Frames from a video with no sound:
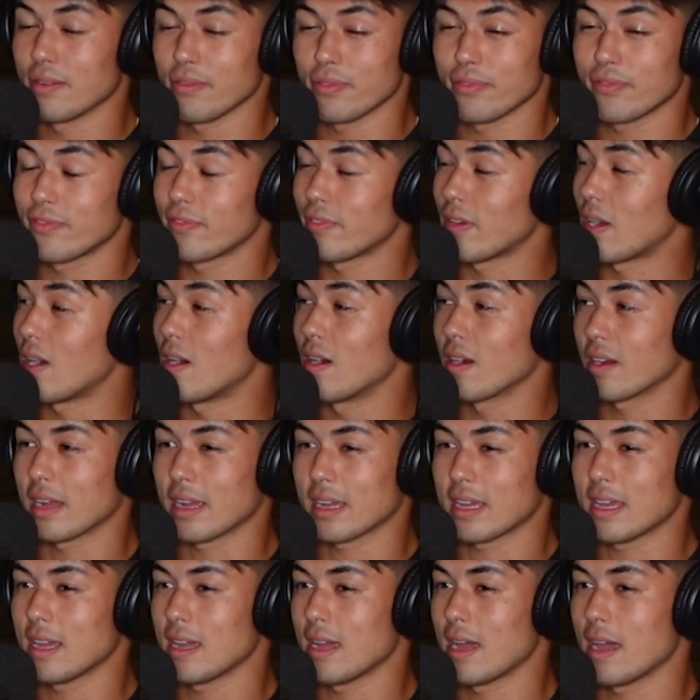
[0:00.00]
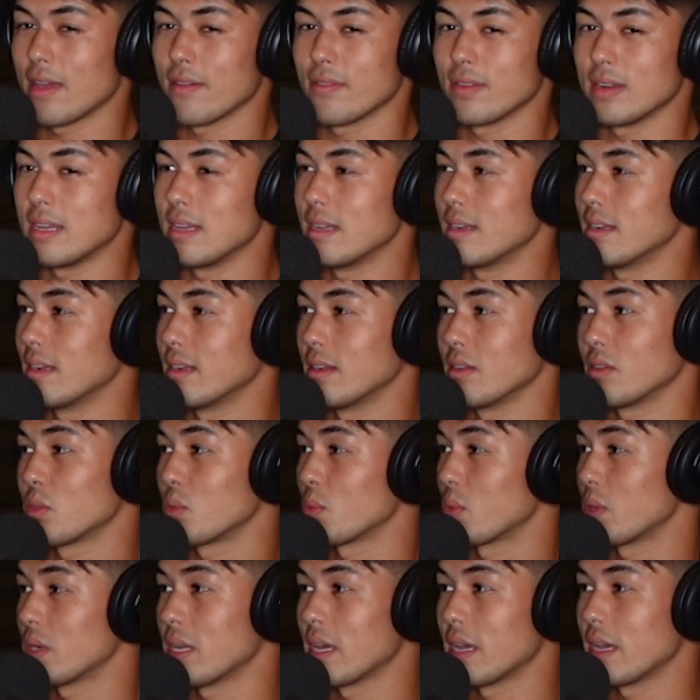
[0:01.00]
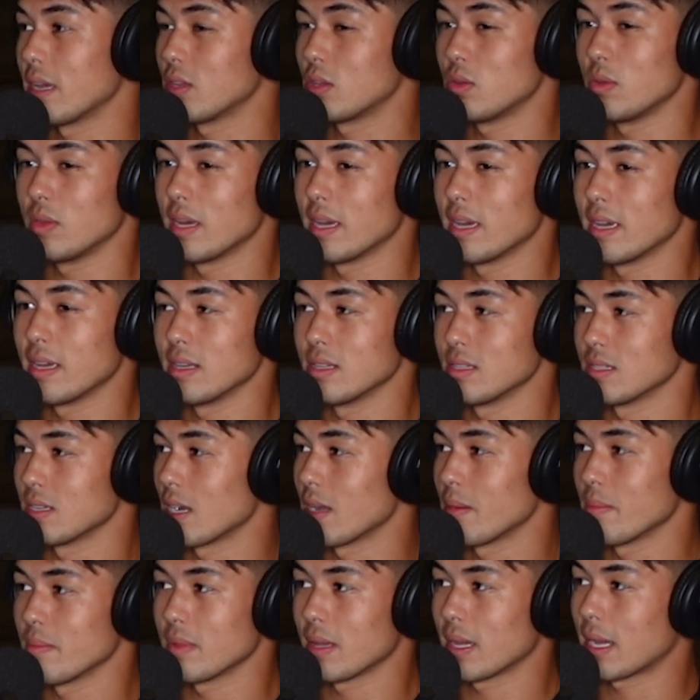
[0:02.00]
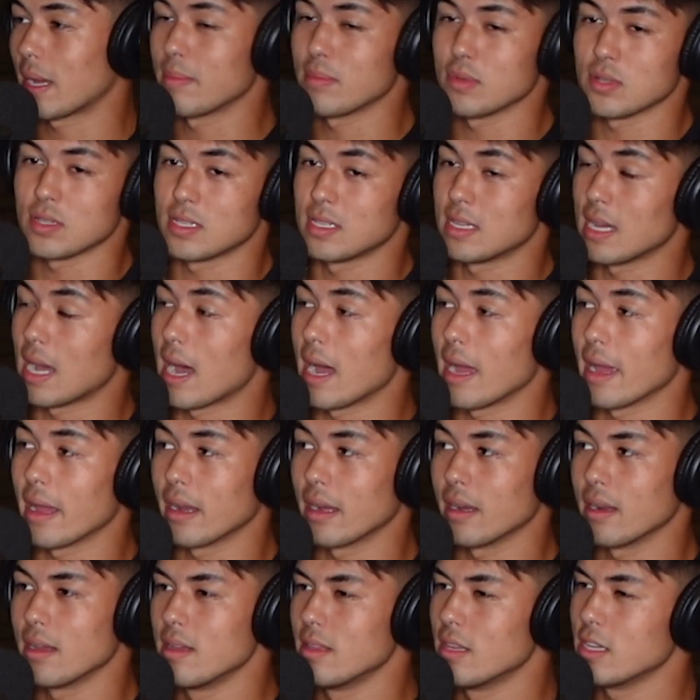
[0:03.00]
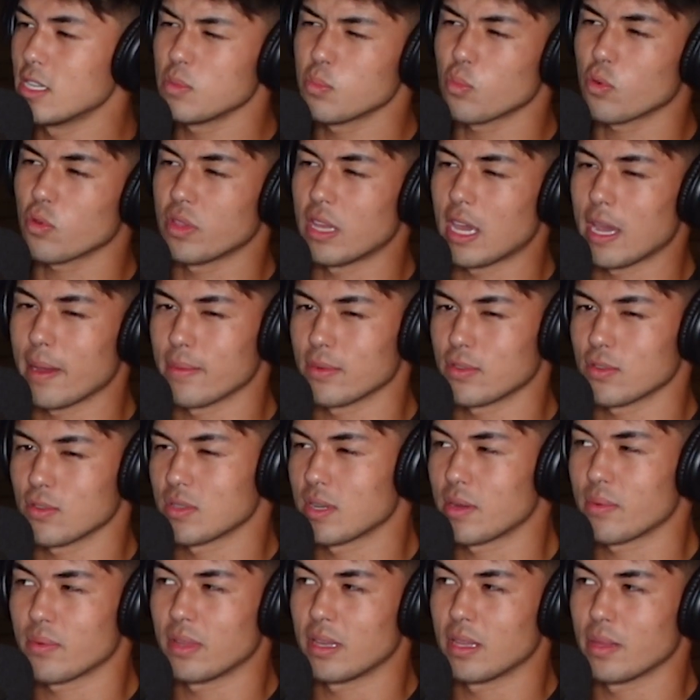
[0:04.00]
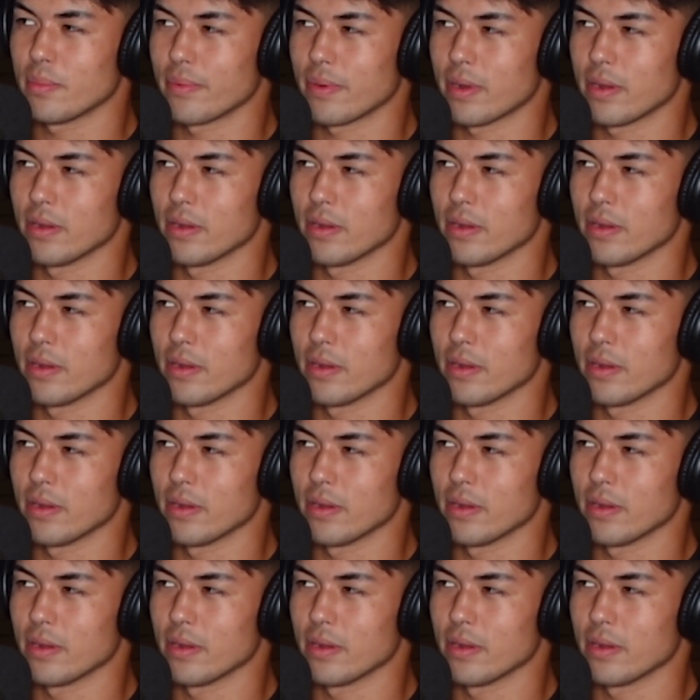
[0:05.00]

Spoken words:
in a fog. I can't. I haven't eaten 2 days, and I'm just dying. This is more in the amateurs, not really in the